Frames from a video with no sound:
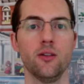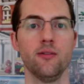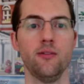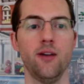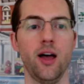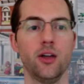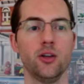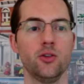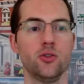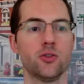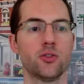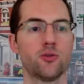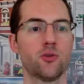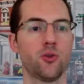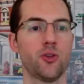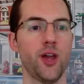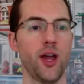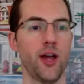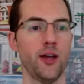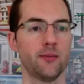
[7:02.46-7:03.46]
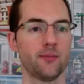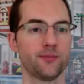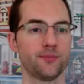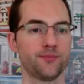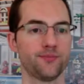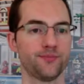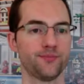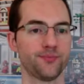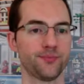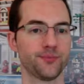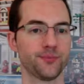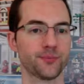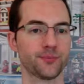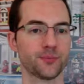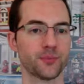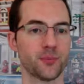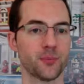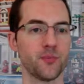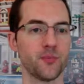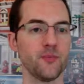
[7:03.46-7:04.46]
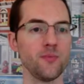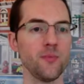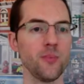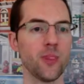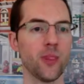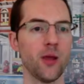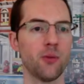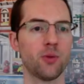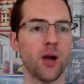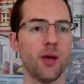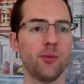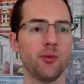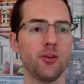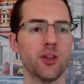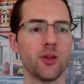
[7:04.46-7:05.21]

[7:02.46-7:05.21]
values for that. Probably